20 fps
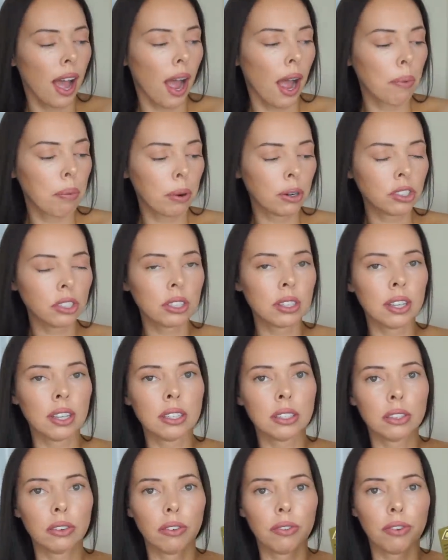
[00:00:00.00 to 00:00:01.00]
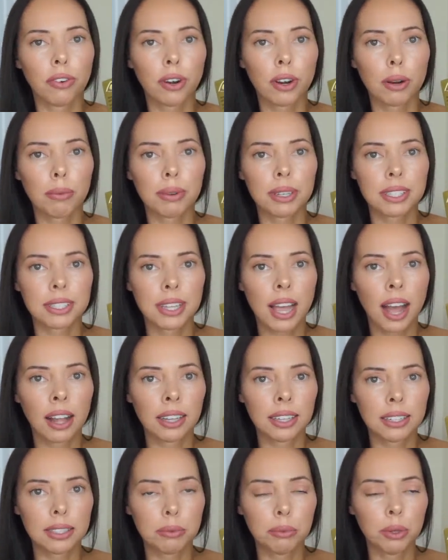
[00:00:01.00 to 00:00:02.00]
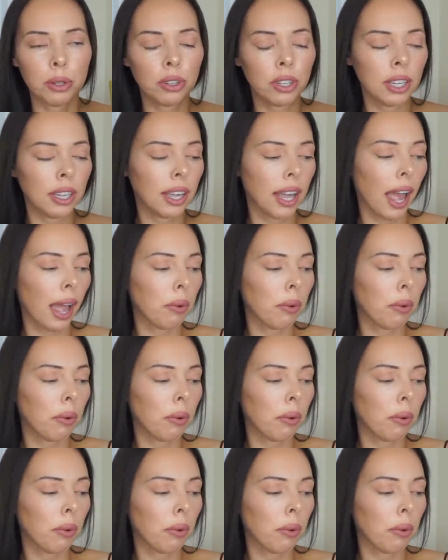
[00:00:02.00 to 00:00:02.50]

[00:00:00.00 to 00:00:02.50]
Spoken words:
I purchased this from Sally's Beauty,